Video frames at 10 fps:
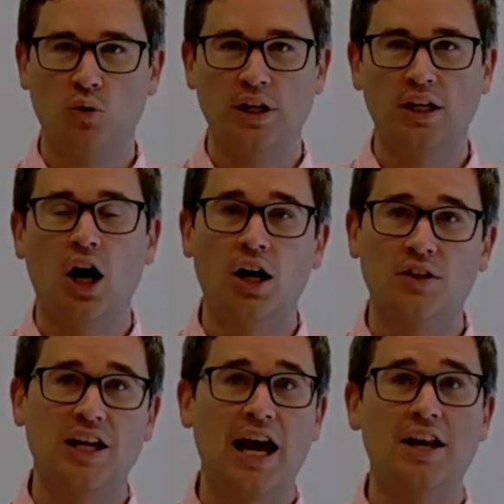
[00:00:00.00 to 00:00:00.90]
between
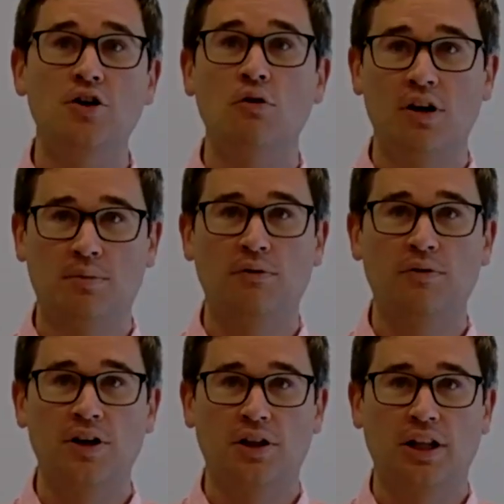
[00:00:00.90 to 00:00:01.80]
us and November
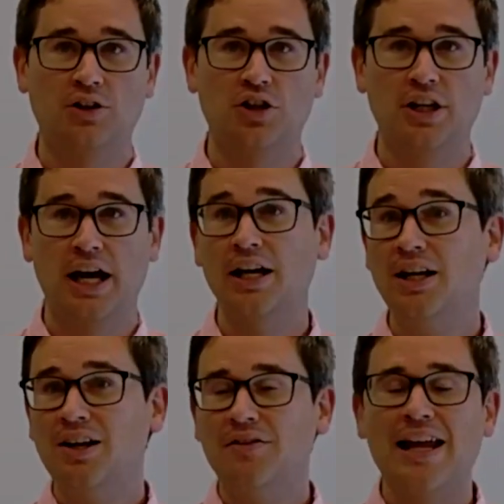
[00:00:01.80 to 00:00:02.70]
5th election day.
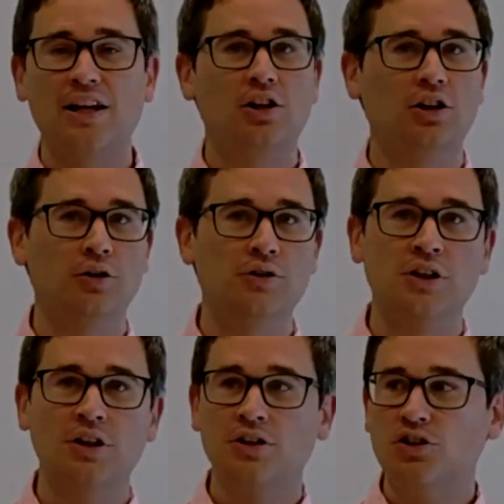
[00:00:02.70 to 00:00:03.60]
That
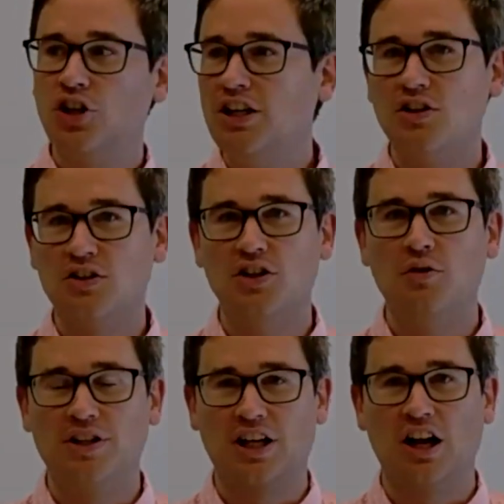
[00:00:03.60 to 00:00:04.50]
includes changes in
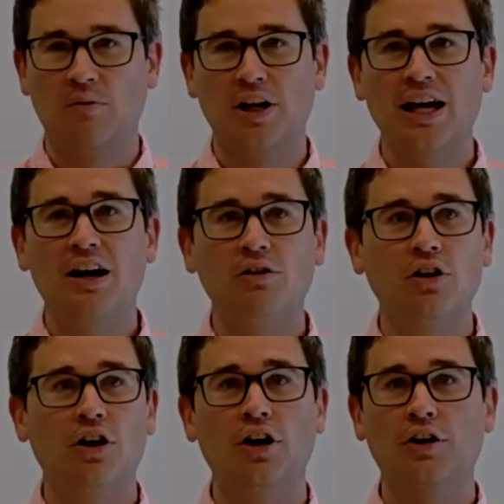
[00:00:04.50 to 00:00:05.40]
US economic
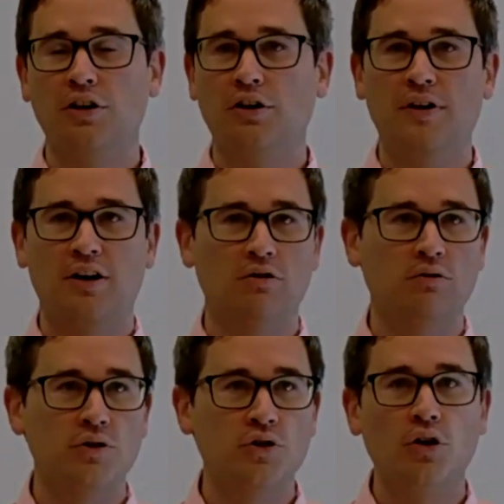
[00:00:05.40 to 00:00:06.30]
outlook, the
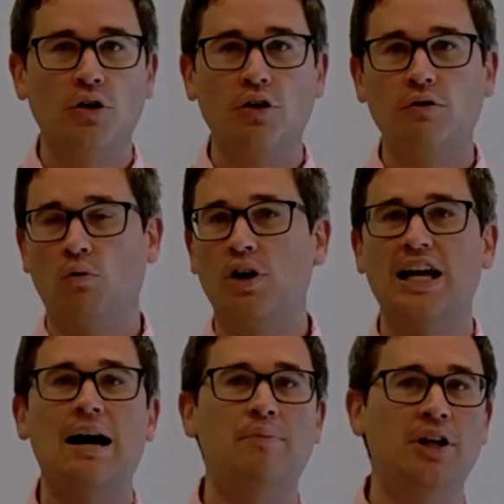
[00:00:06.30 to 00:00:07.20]
Federal Reserve, what's
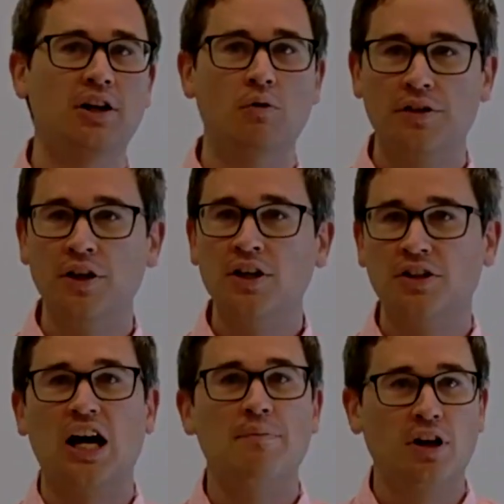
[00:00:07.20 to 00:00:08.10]
happening with
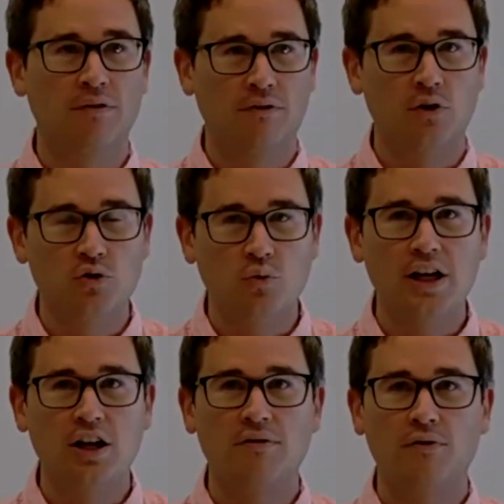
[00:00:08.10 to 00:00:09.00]
the timing of the first
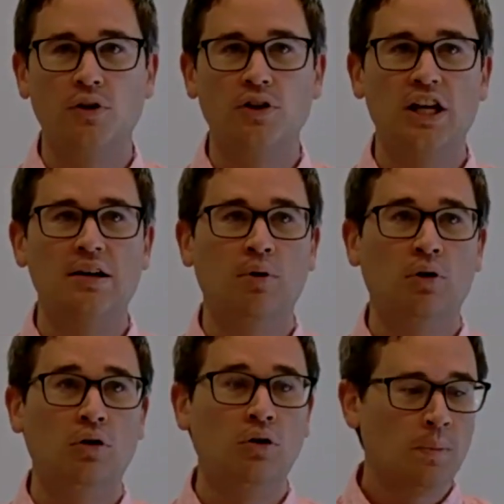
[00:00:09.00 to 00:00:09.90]
rate cut, for
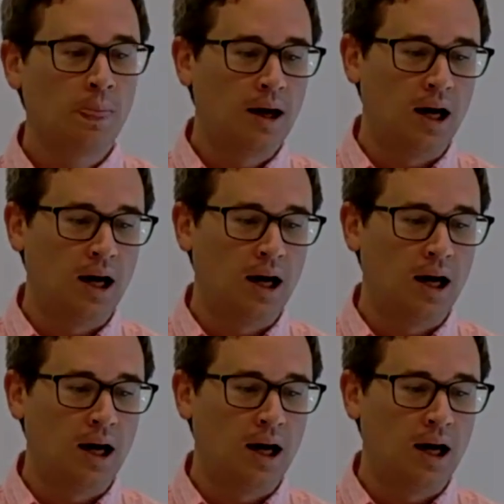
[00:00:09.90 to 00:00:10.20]
example,